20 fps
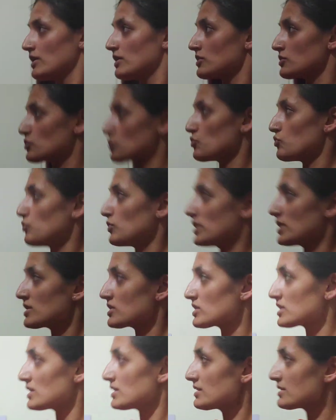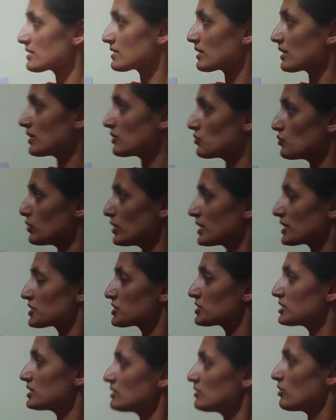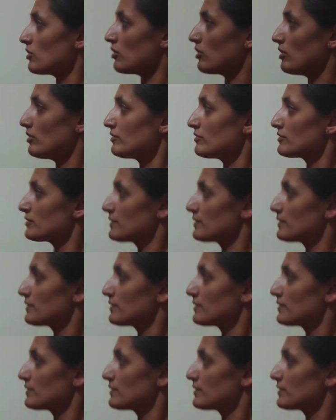So first is conversion of